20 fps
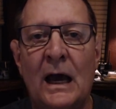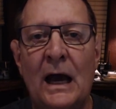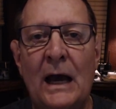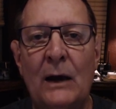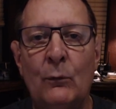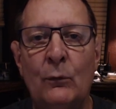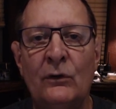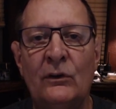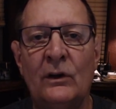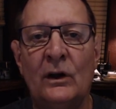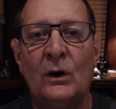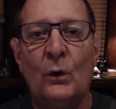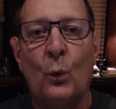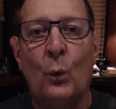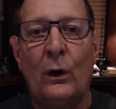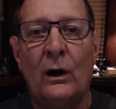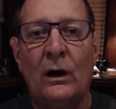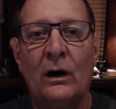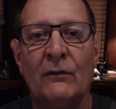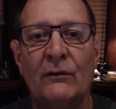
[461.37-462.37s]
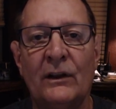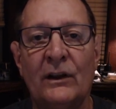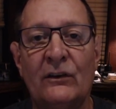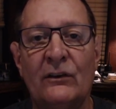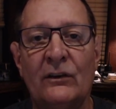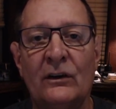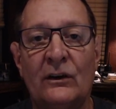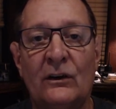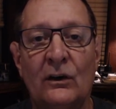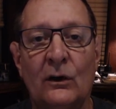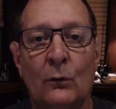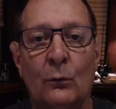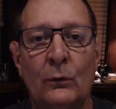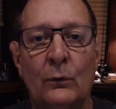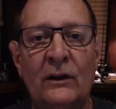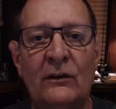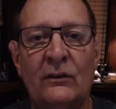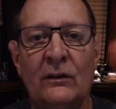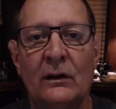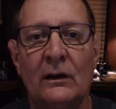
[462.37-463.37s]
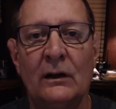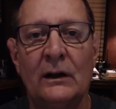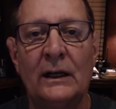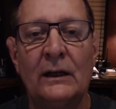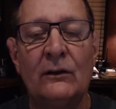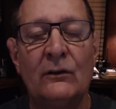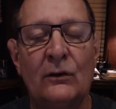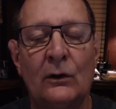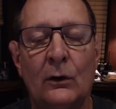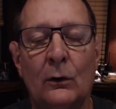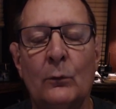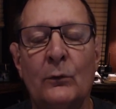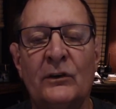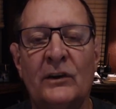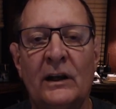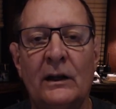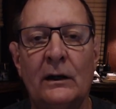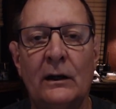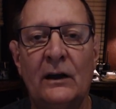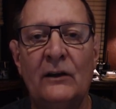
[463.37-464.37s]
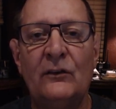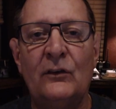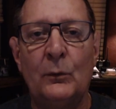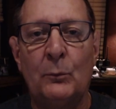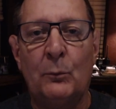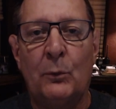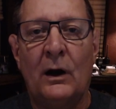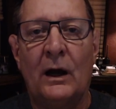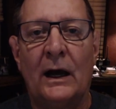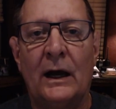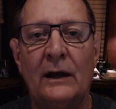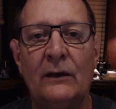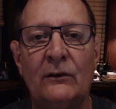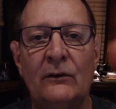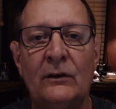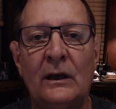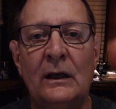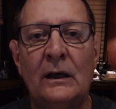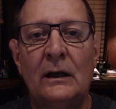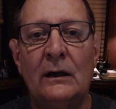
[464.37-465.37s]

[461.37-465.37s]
I was unaware of this until recently, so it was a nice surprise